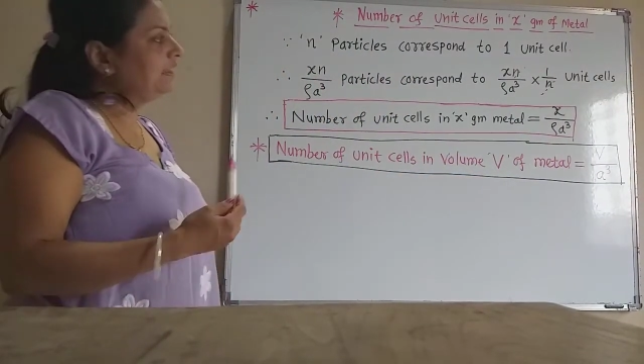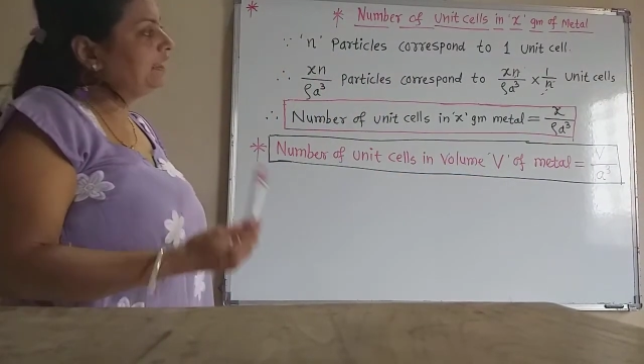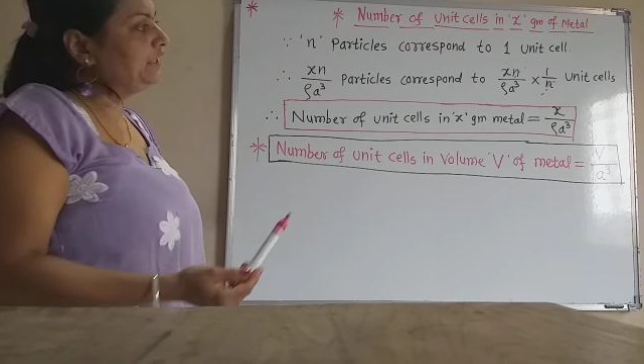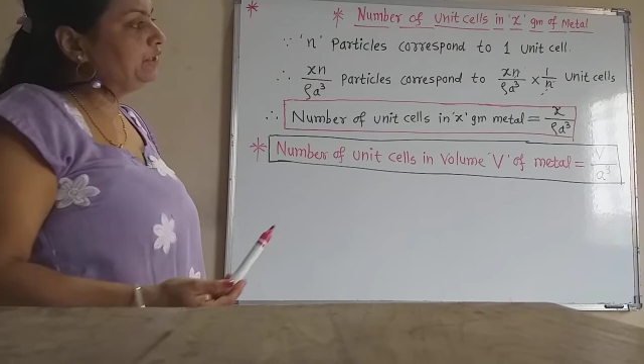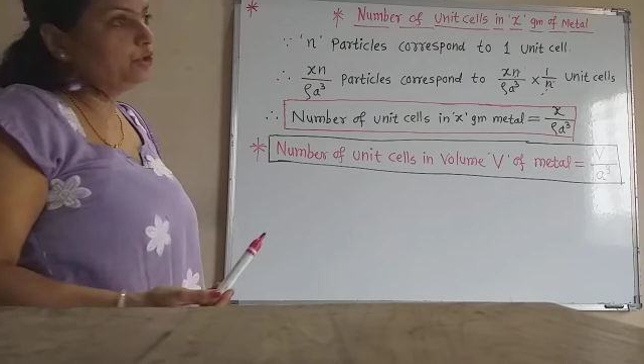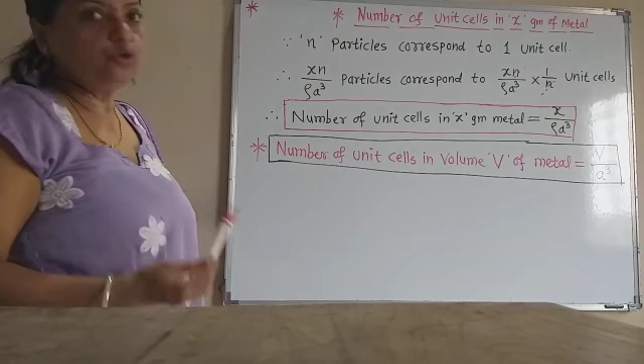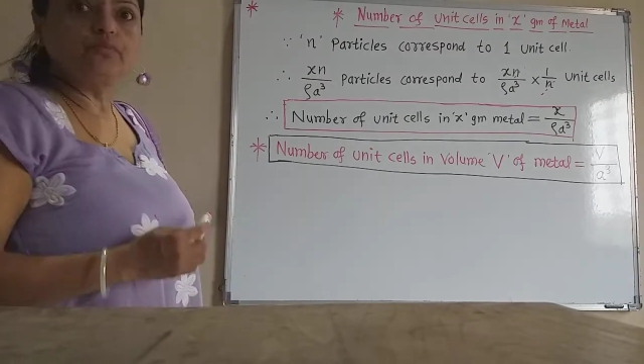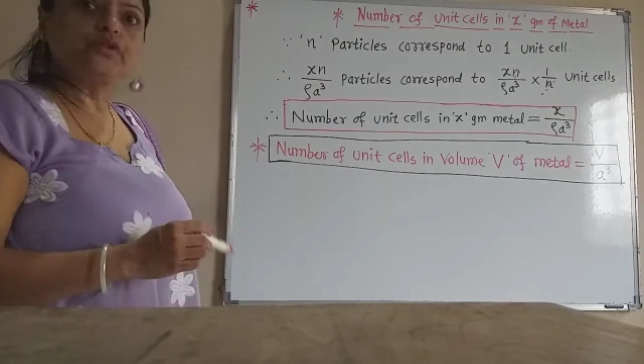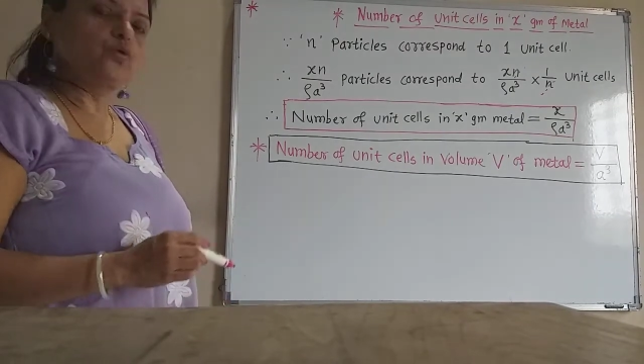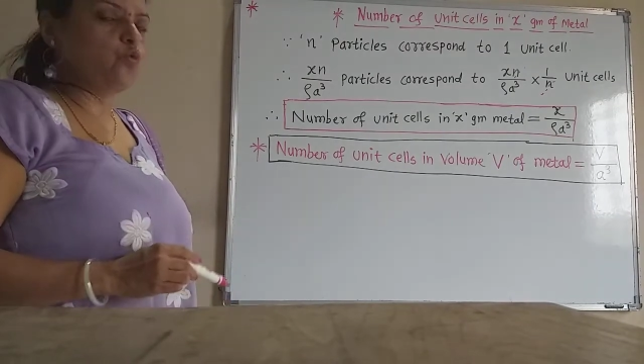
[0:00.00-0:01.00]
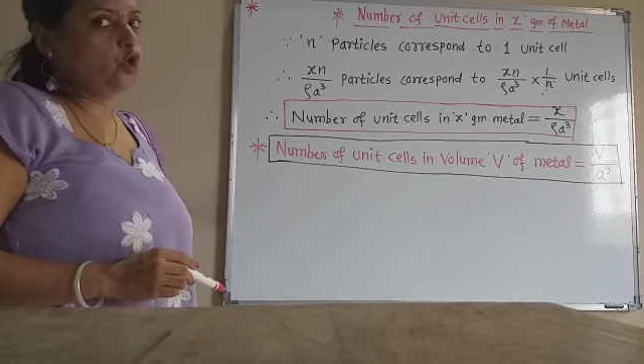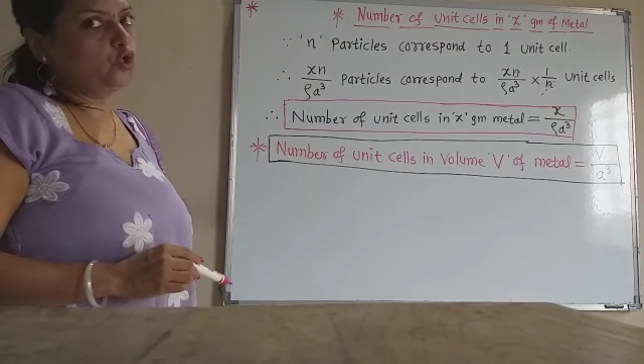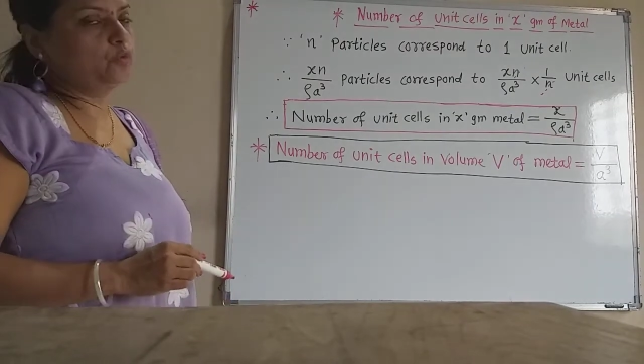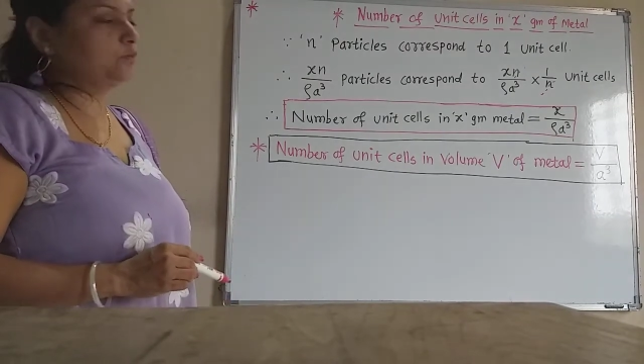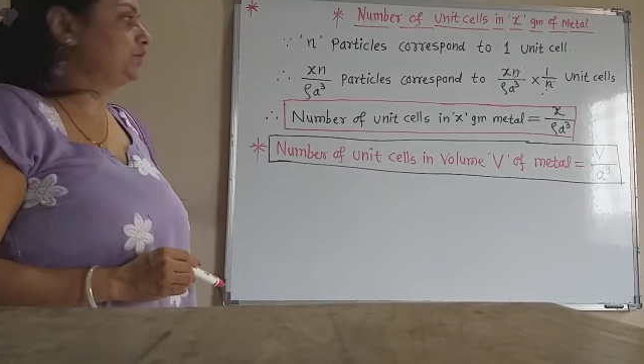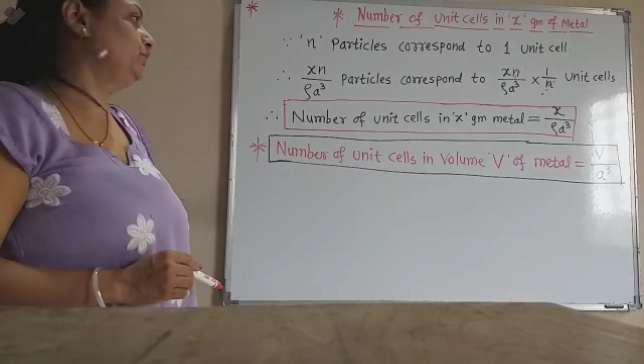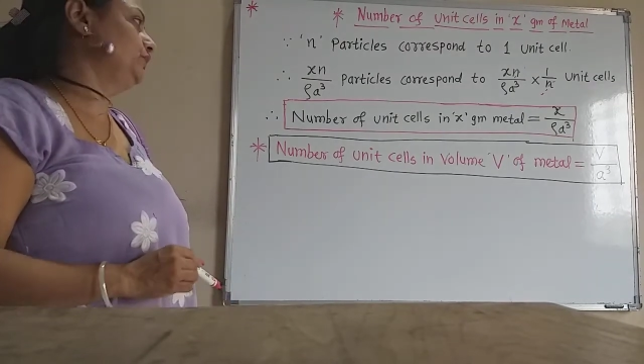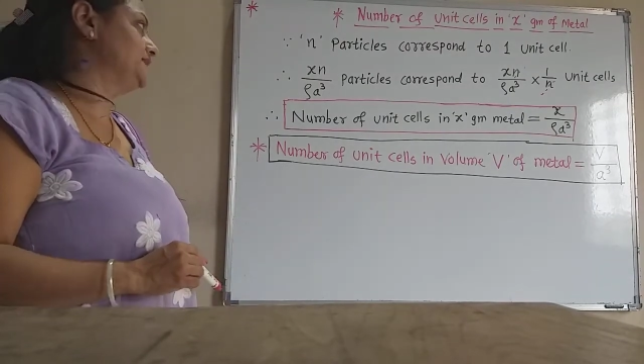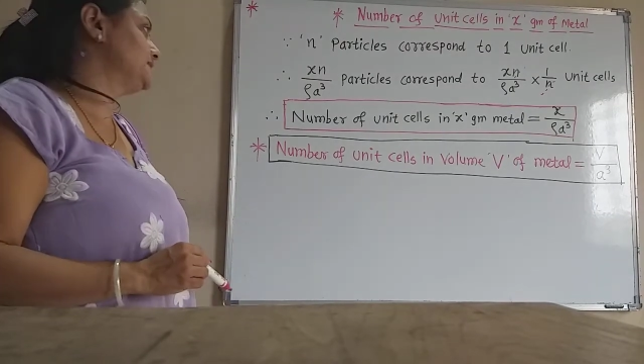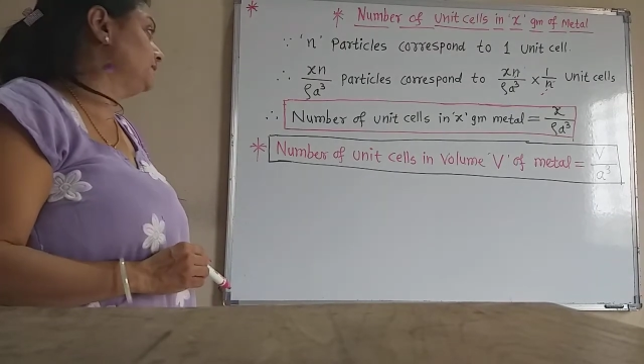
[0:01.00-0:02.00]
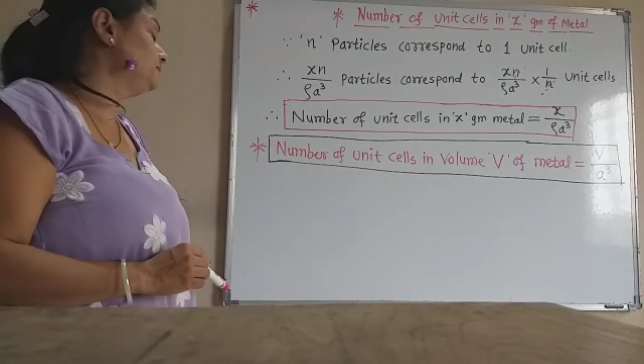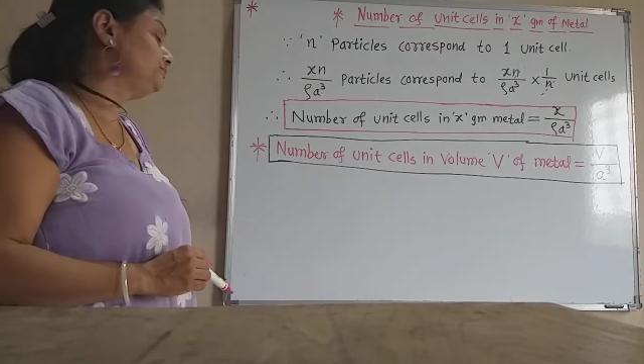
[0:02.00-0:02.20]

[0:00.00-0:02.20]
into volume of the unit cell.